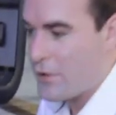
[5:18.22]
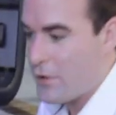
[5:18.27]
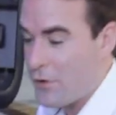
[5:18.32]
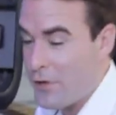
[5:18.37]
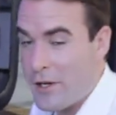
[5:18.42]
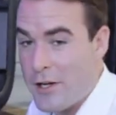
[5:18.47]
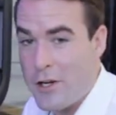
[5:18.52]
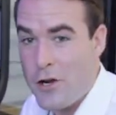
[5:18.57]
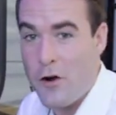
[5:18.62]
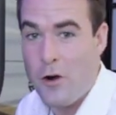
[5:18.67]
you don't
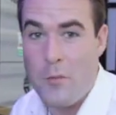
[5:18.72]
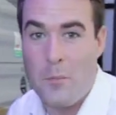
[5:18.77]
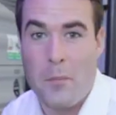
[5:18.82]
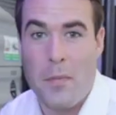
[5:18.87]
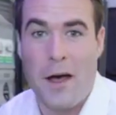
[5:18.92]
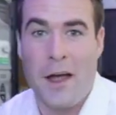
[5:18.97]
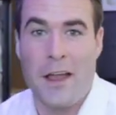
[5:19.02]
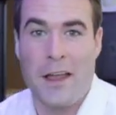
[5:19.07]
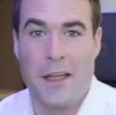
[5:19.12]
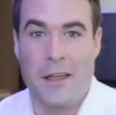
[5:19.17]
need to go and
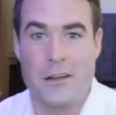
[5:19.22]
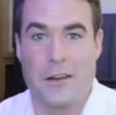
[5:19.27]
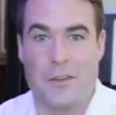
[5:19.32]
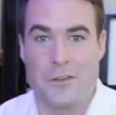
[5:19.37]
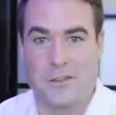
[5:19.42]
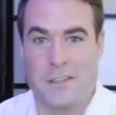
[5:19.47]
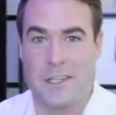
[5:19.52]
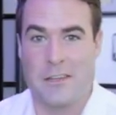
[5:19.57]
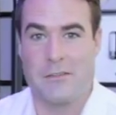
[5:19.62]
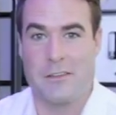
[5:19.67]
buy another
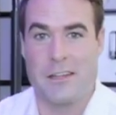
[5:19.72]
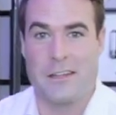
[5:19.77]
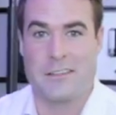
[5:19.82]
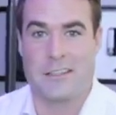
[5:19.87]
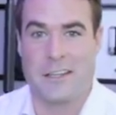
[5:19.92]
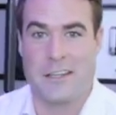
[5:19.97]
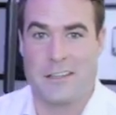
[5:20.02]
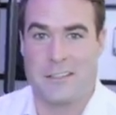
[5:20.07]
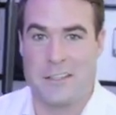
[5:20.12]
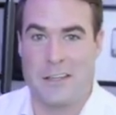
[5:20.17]
TV. It's
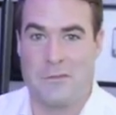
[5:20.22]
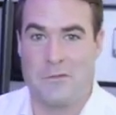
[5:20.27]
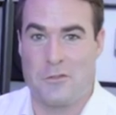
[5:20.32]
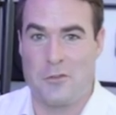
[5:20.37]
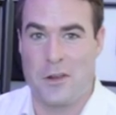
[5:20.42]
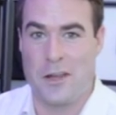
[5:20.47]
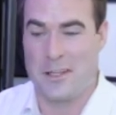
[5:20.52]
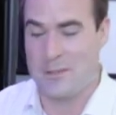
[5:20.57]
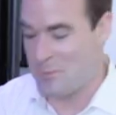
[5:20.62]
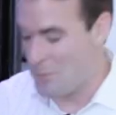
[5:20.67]
going to save you
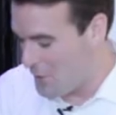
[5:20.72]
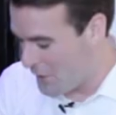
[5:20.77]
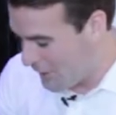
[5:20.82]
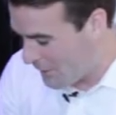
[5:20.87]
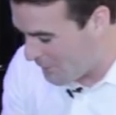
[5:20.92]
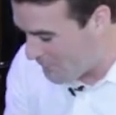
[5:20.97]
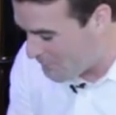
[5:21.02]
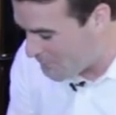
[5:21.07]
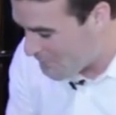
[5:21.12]
guys money.